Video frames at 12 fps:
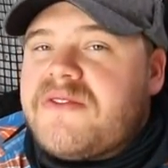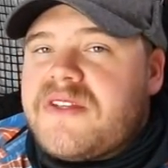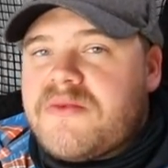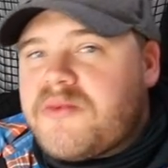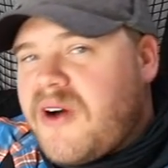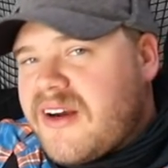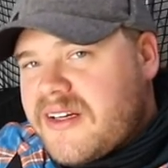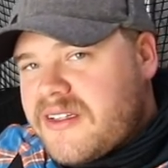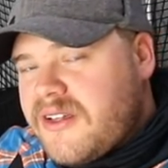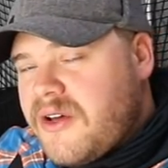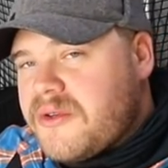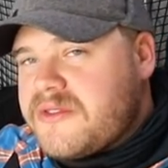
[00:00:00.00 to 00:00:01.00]
deep water
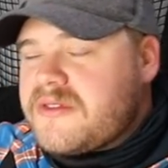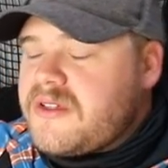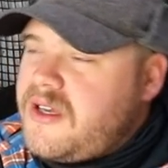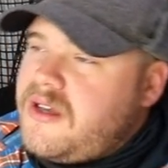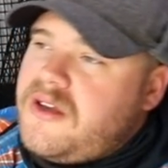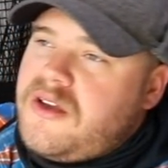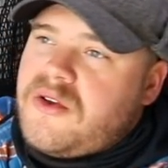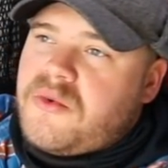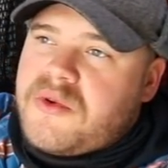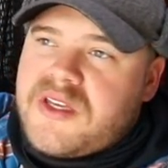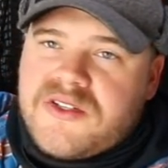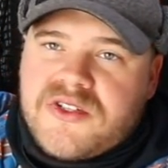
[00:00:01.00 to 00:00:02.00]
close,
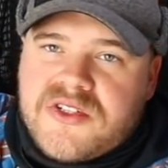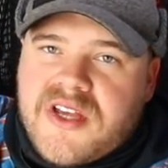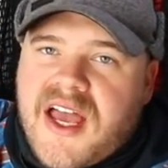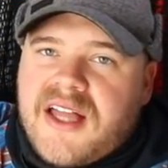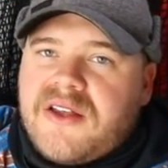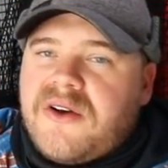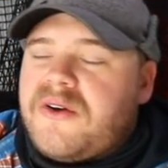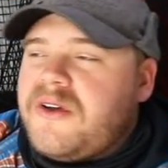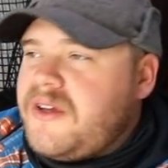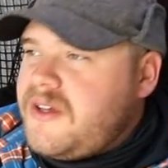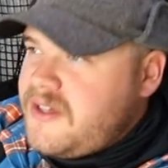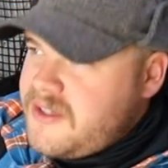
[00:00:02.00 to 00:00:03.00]
weeds shallow,
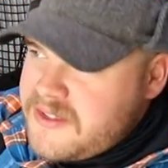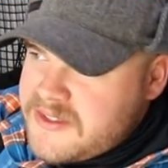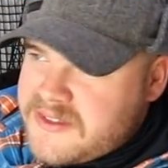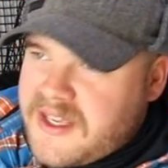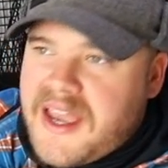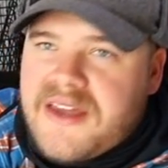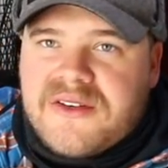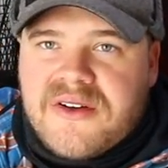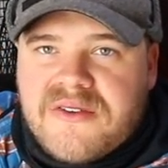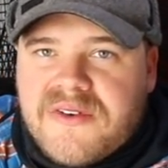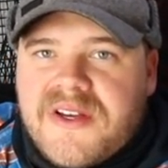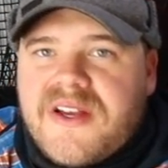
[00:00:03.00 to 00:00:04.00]
sand
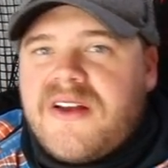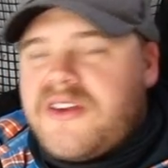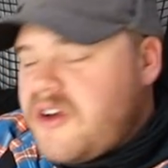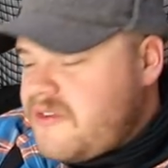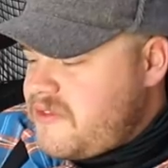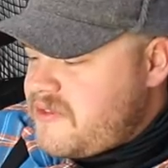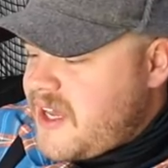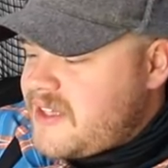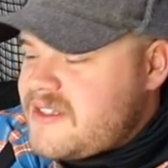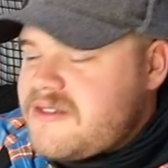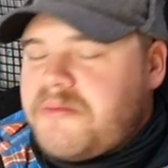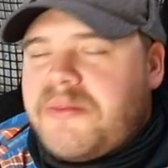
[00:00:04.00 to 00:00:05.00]
over here, you know, if you've got
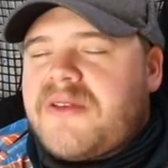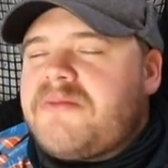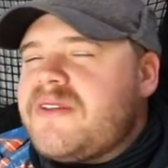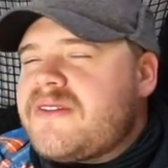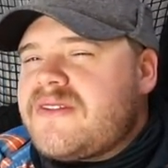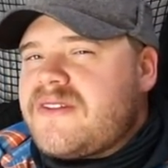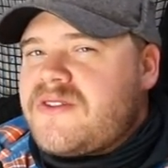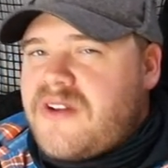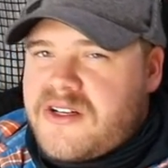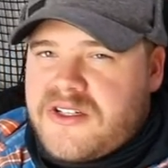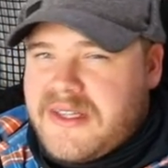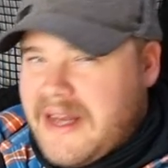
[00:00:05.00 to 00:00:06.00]
these big pieces of
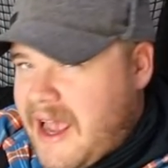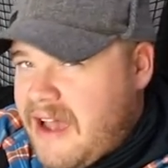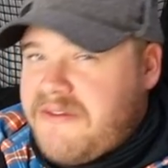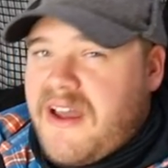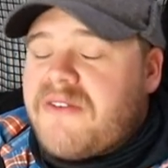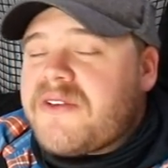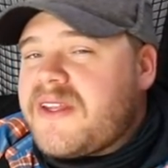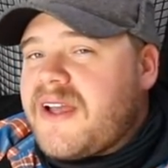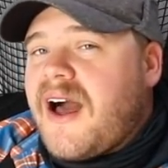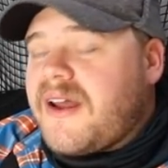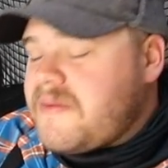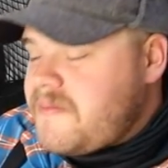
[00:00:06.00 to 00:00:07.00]
structure that have everything
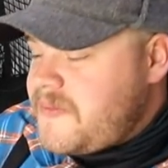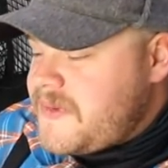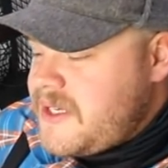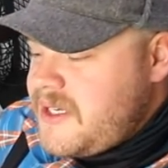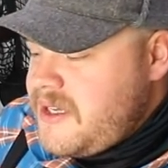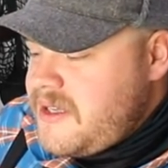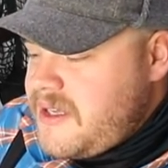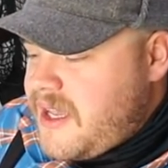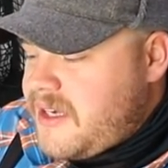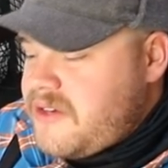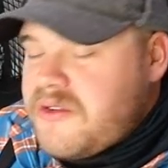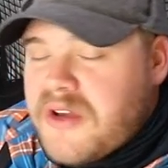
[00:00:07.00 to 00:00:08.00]
on them
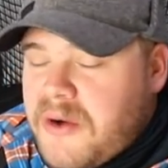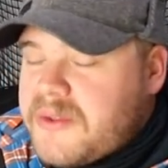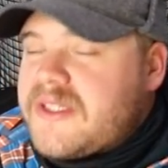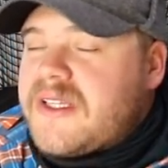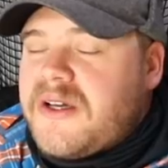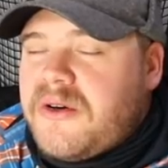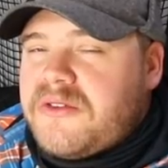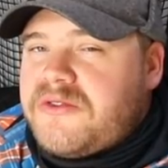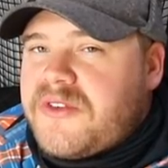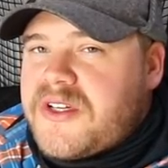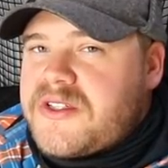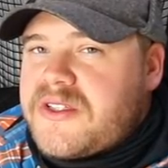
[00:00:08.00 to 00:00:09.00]
and you know that they hold
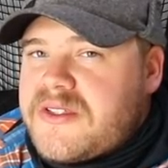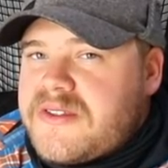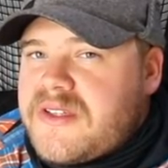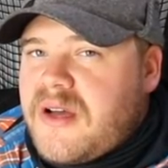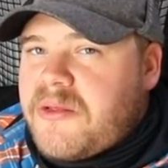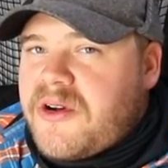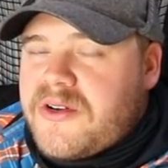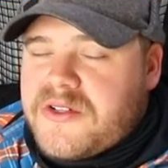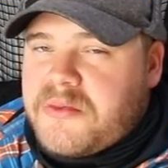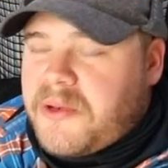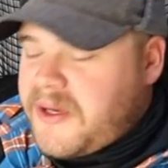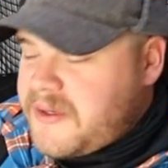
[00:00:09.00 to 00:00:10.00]
fish in the summer or
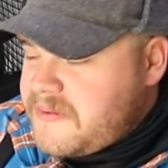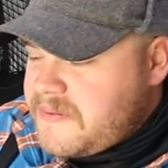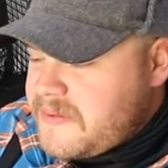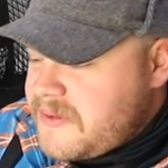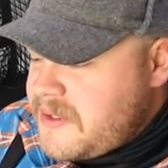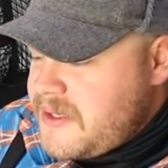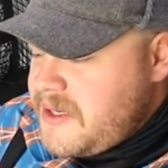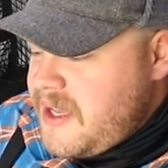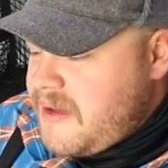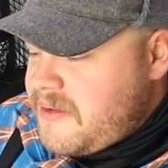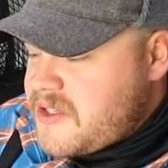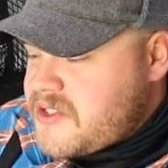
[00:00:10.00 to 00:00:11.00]
spring,
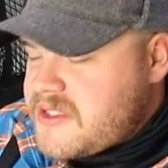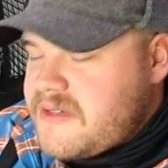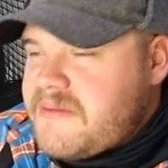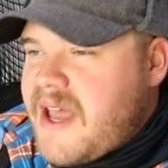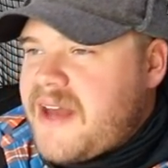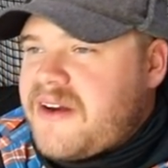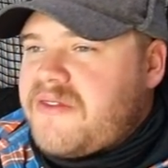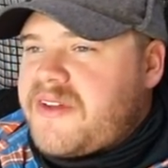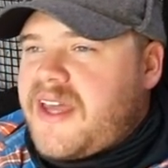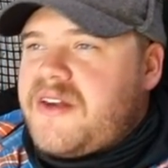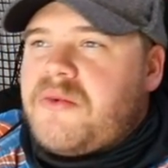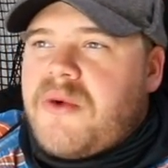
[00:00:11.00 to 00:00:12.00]
I mean, it's just a matter of
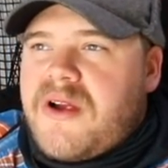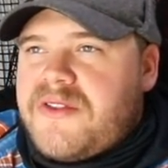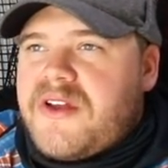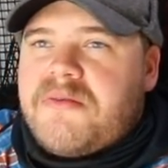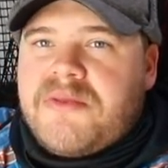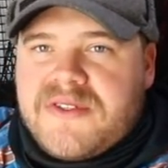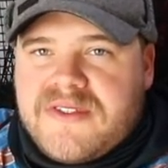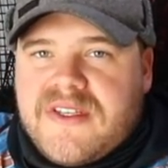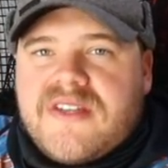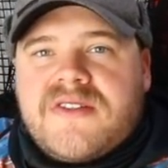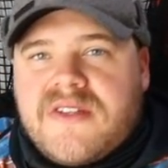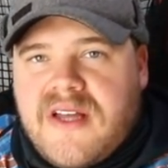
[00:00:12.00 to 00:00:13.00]
kind of where they're
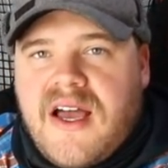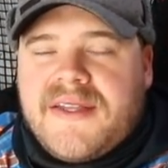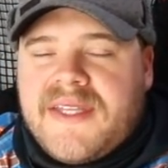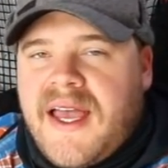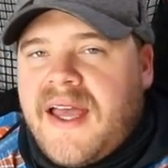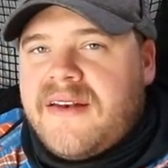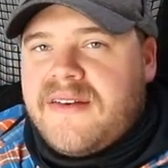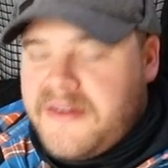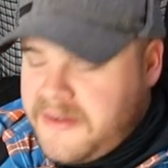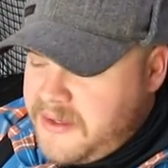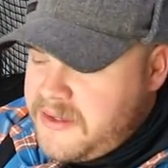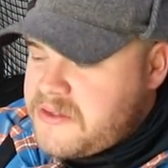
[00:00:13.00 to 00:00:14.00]
positioned on that
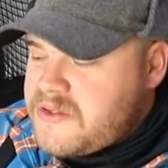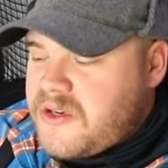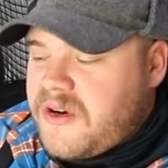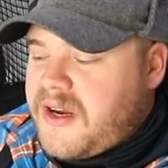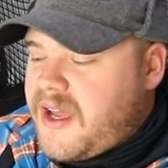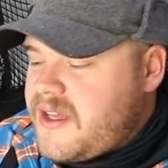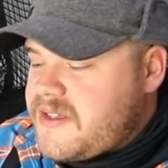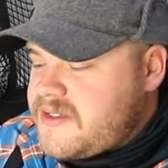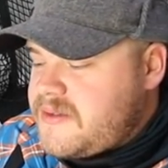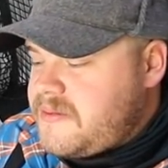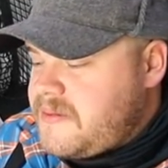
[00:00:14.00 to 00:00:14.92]
during ice.